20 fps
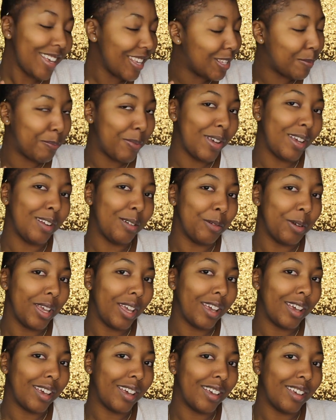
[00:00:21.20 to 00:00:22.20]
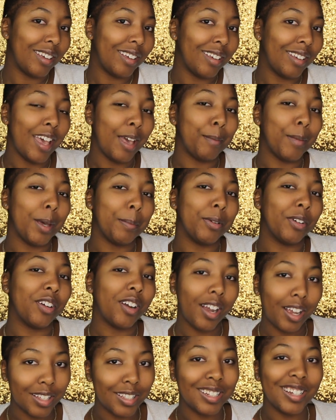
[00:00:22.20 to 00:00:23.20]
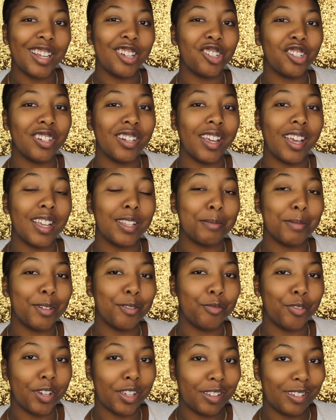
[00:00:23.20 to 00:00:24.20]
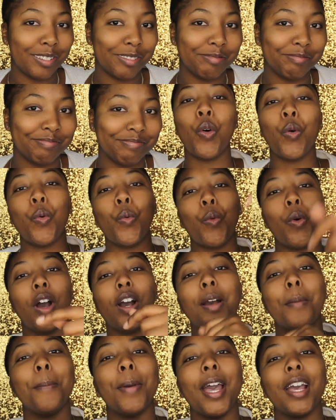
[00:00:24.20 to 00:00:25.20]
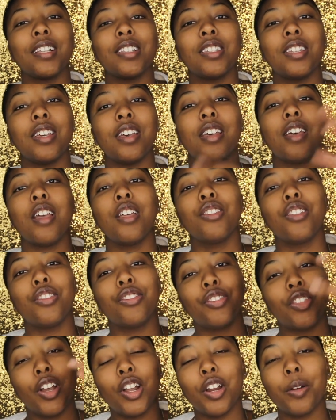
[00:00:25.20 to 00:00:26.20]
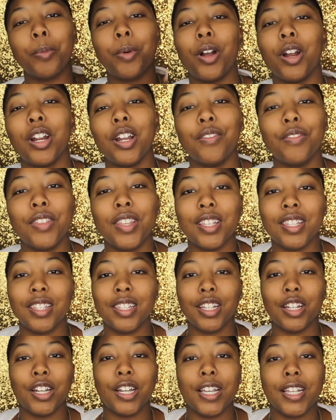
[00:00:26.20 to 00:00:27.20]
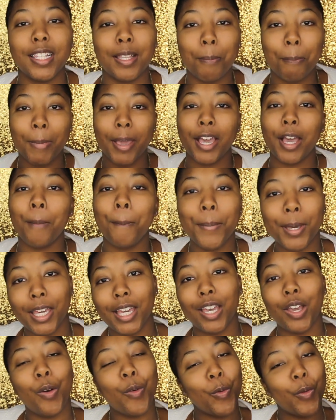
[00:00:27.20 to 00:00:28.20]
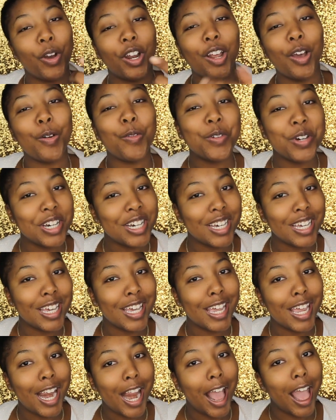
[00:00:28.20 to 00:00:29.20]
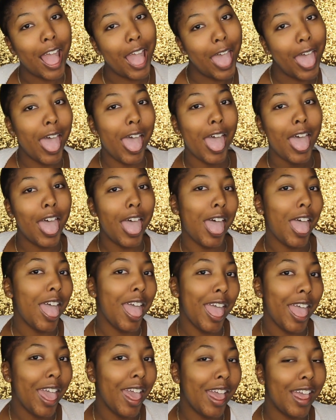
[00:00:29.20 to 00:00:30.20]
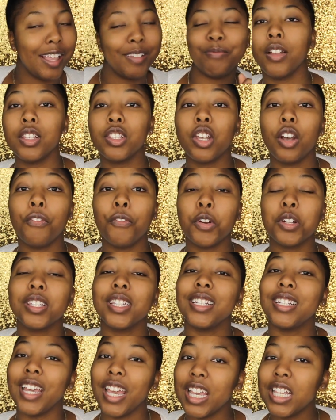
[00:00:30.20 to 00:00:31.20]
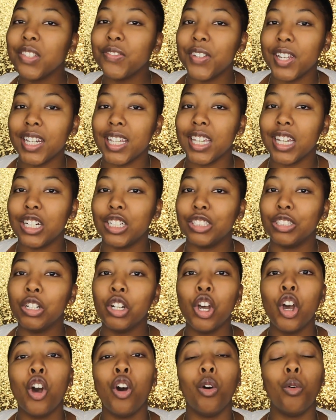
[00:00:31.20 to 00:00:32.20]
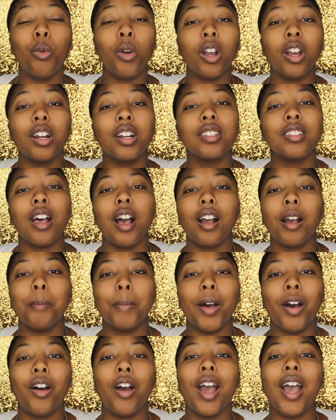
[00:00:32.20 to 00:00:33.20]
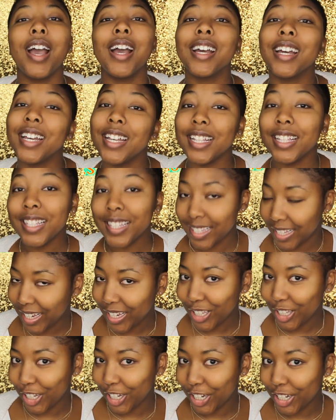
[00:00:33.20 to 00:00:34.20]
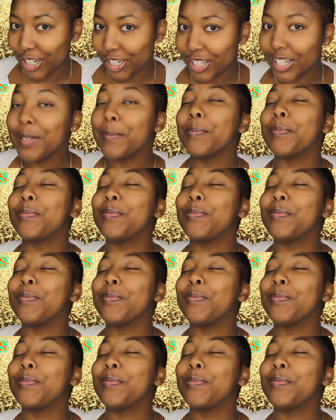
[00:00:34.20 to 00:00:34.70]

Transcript: It's been a week and my procrastination has been real. Welcome back to the third part of this series, Makeup Bihhh 101. So for today's video, we're going to talk about concealers.